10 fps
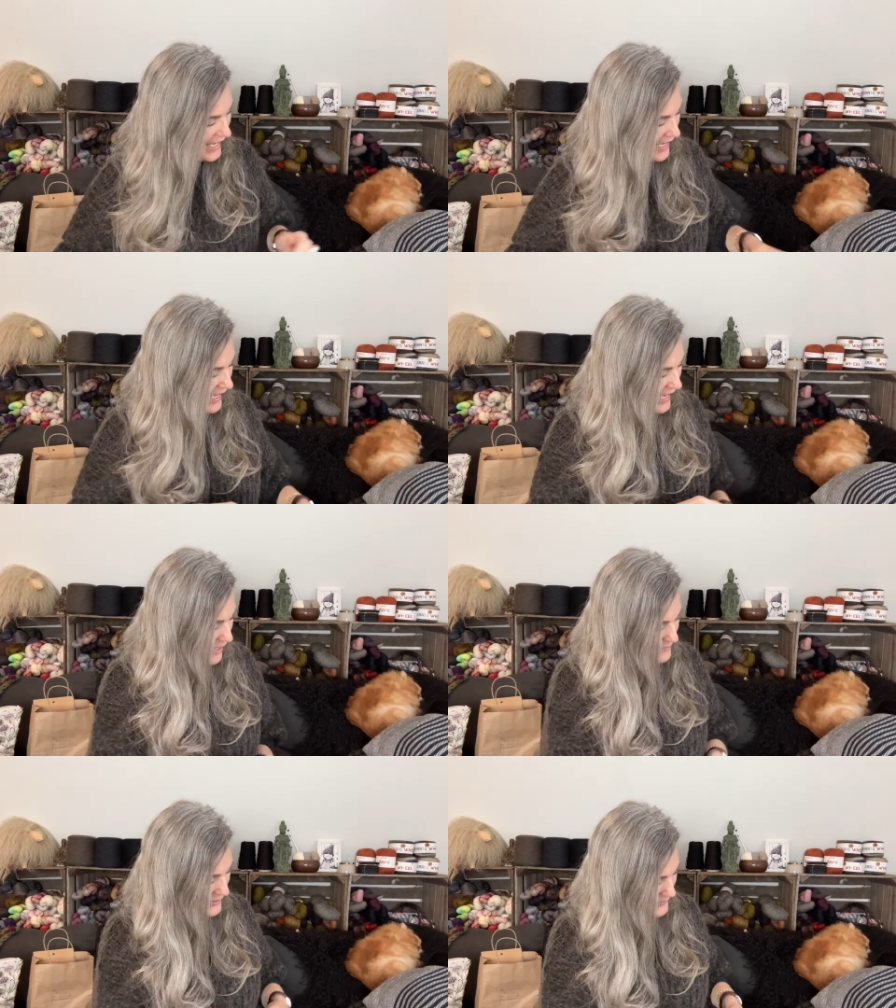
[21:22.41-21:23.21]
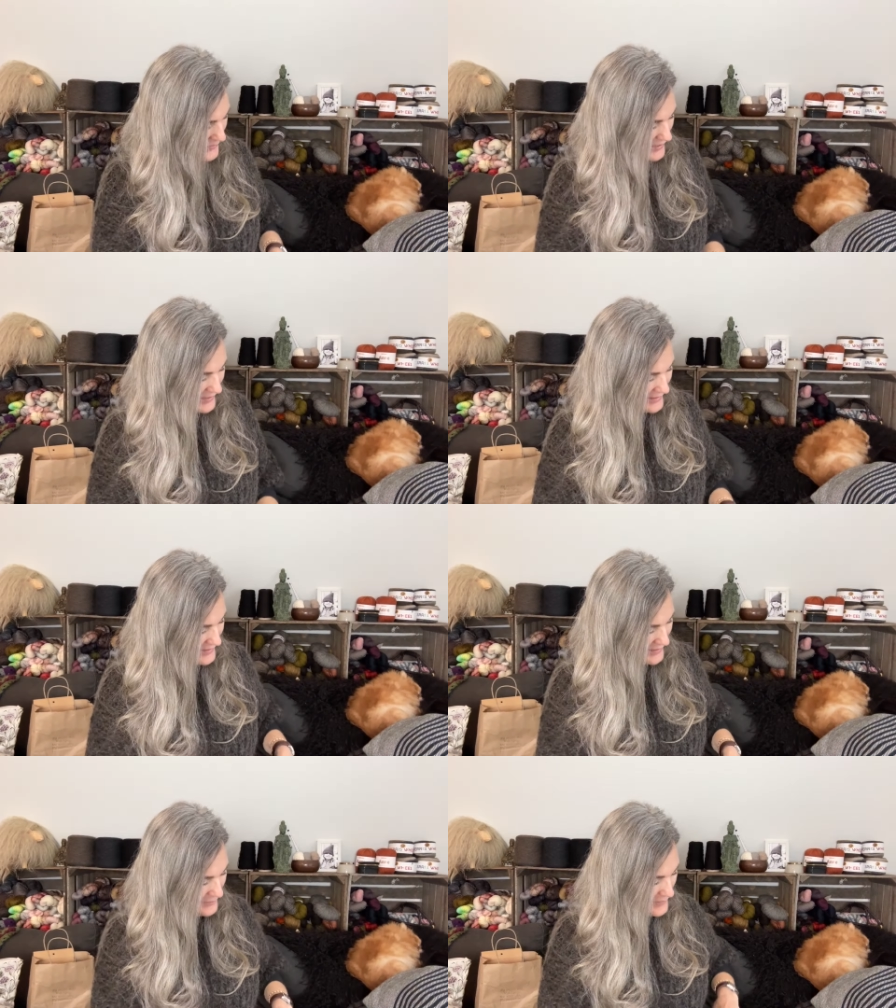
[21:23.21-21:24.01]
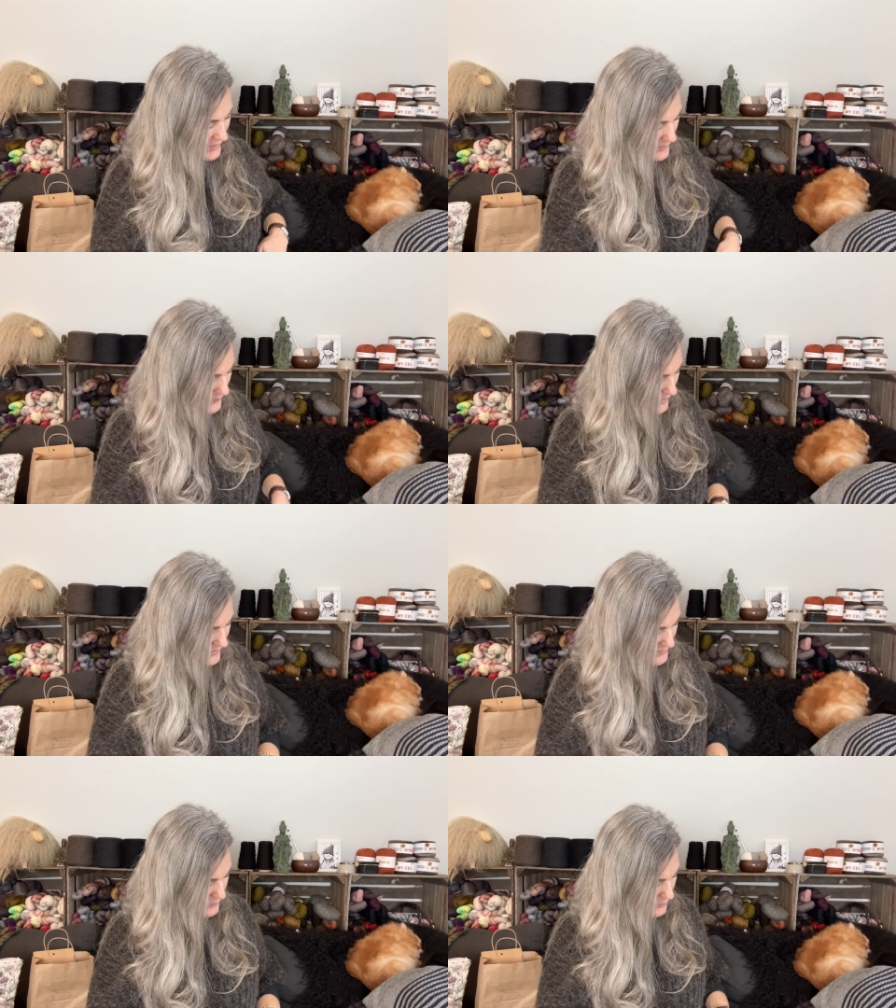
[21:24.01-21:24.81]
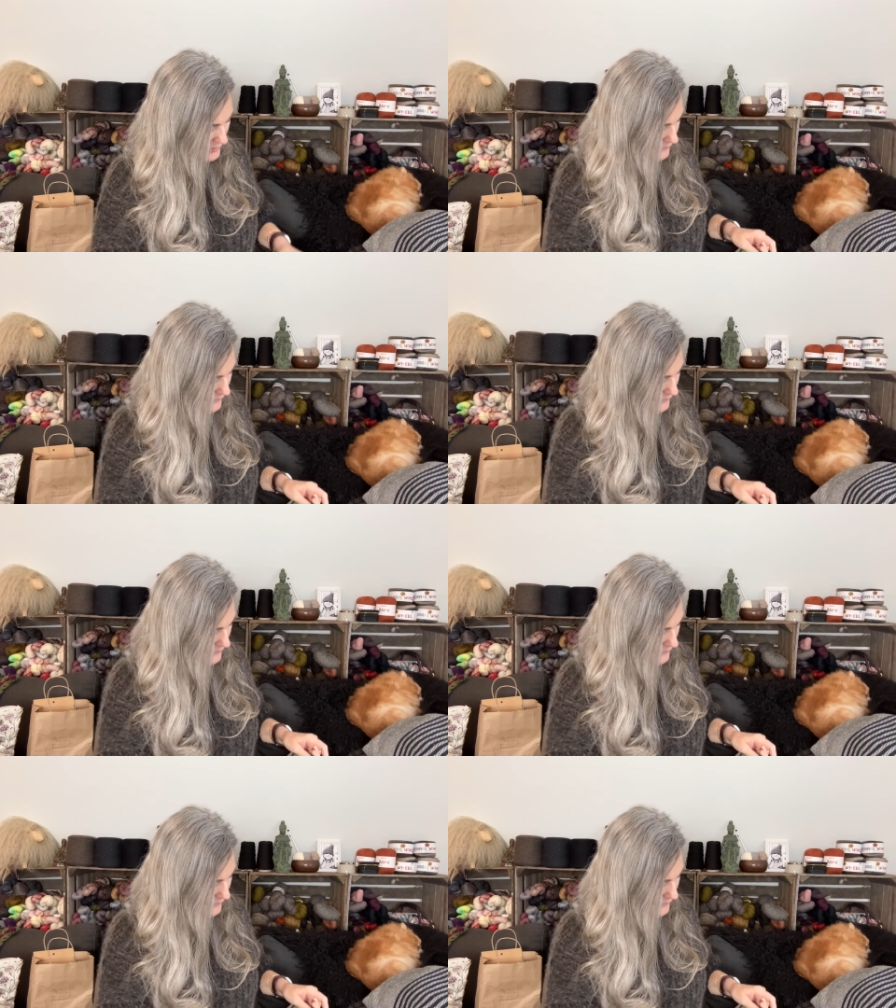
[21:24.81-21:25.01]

I am using some Knit Picks Wool